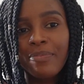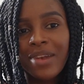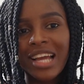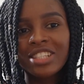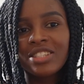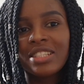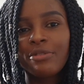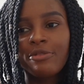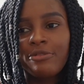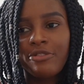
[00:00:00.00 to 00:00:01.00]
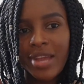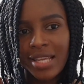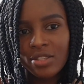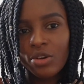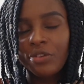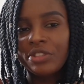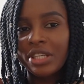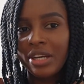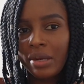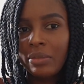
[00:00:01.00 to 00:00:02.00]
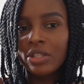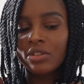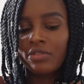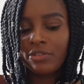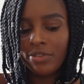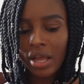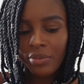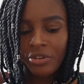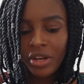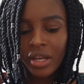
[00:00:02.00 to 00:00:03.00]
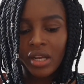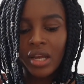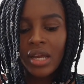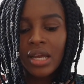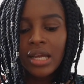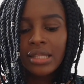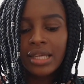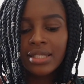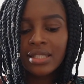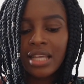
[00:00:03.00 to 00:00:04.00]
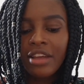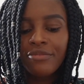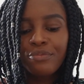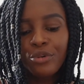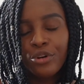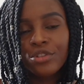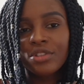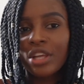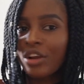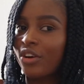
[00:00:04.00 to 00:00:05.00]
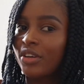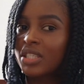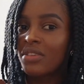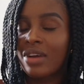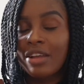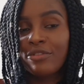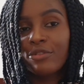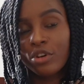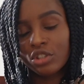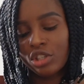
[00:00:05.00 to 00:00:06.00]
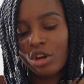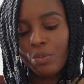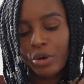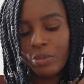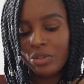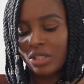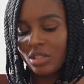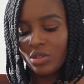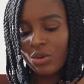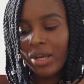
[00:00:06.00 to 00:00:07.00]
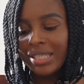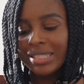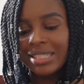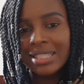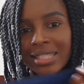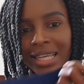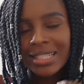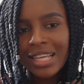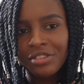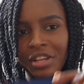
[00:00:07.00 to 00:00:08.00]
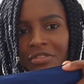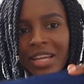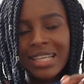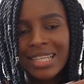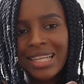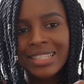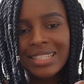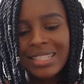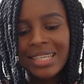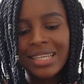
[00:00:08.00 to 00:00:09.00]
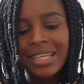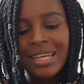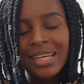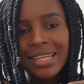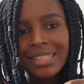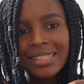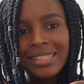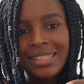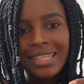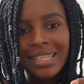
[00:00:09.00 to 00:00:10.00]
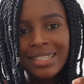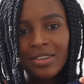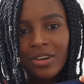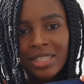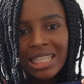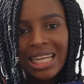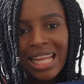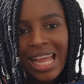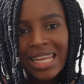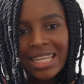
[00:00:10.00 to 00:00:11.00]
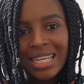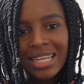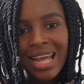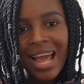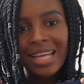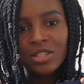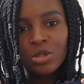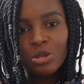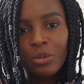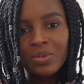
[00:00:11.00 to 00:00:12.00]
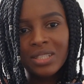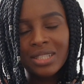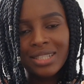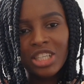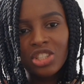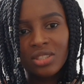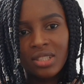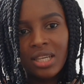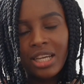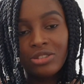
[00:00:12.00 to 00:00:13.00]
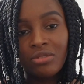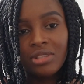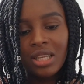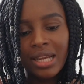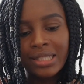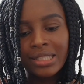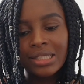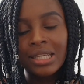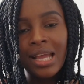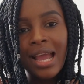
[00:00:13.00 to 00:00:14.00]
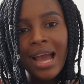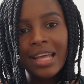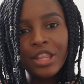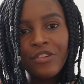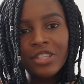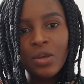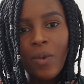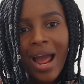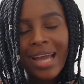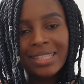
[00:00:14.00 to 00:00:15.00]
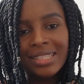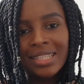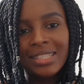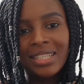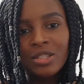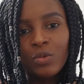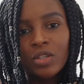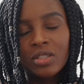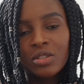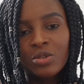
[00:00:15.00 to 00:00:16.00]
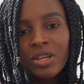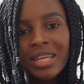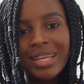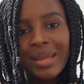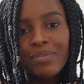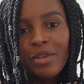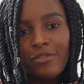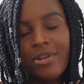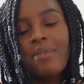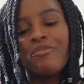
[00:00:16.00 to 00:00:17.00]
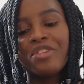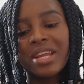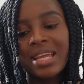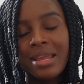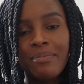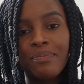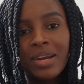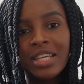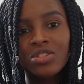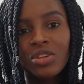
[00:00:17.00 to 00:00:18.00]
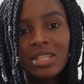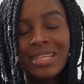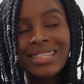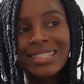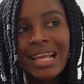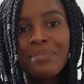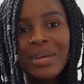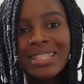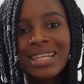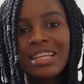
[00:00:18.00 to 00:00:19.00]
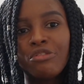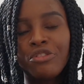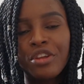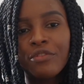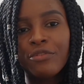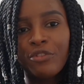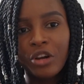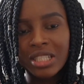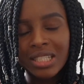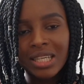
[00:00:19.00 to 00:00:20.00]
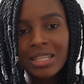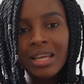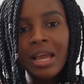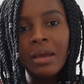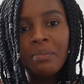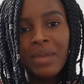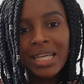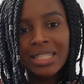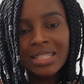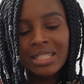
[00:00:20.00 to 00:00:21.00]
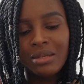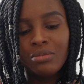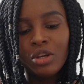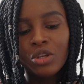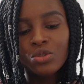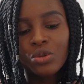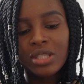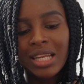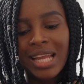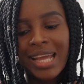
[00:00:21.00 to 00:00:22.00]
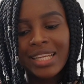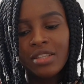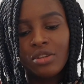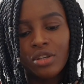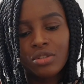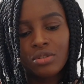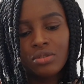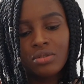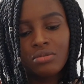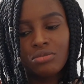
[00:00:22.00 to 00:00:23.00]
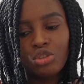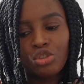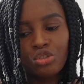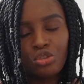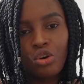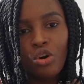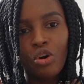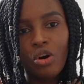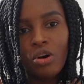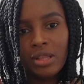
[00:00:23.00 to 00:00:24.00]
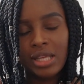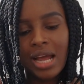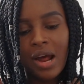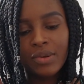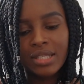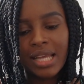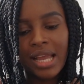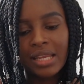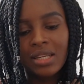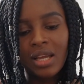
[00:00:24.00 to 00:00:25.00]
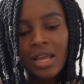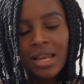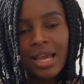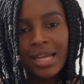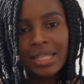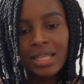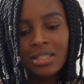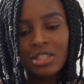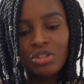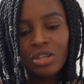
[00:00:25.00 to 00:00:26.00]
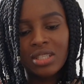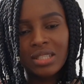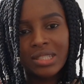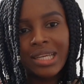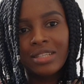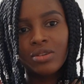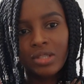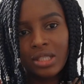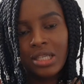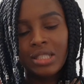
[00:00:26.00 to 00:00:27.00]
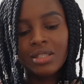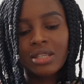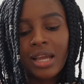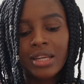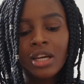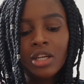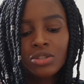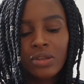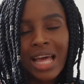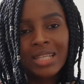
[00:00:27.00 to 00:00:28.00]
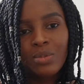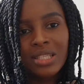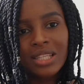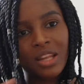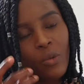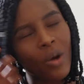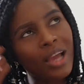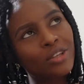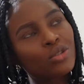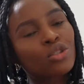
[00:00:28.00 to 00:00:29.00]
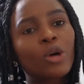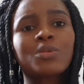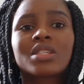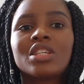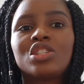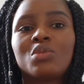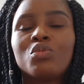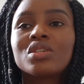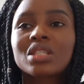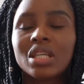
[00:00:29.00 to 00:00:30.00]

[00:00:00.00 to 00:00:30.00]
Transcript: apply to the face of the garment of the fabric. They serve both decorative and functional purposes. So in this case, I don't know if you guys can see this on the lining. I top stitched the edge of the lining, and the reason why I did this was to keep the fabric in place on the inside, basically reinforcing my seam so the lining doesn't show on the outside like this. It just stays on the inside. So that's basically why you top stitch in most